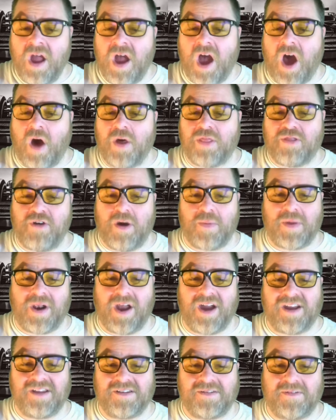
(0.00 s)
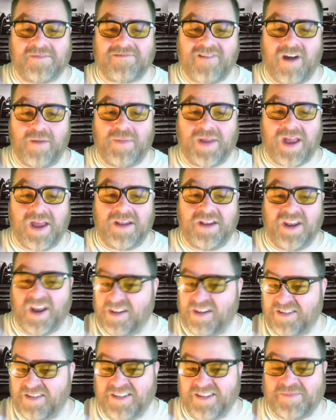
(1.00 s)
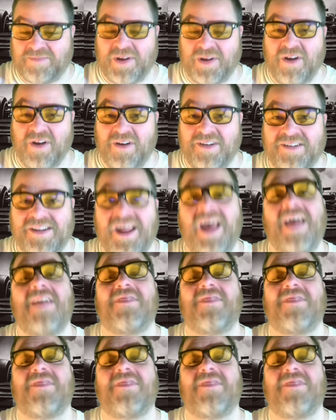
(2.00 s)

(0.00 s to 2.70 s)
I'll throw up the like and subscribe again, you know, just because.